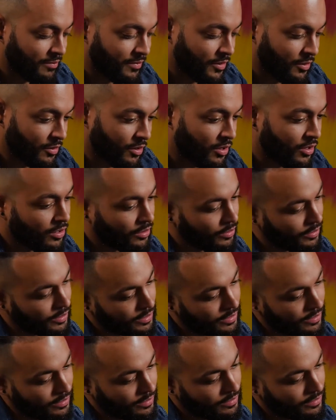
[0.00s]
They're all
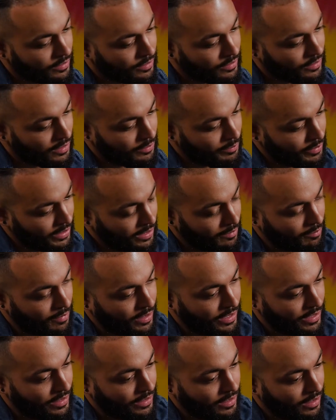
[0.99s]
going to be on
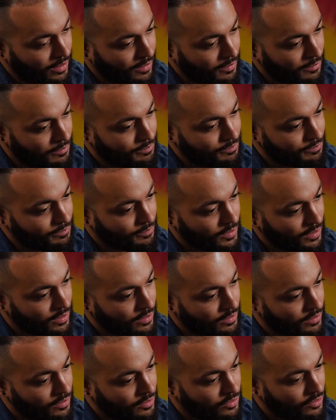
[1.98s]
my
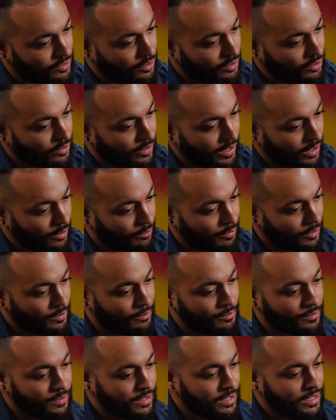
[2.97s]
solo
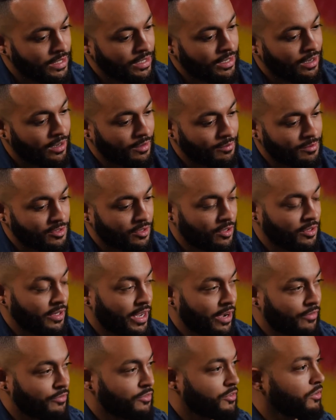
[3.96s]
album. It's called
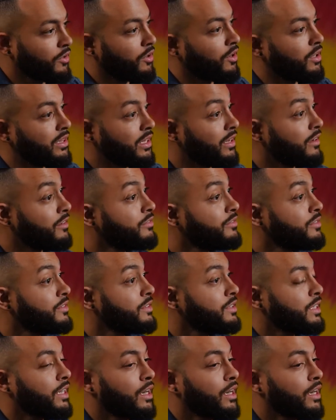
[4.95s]
After All Love.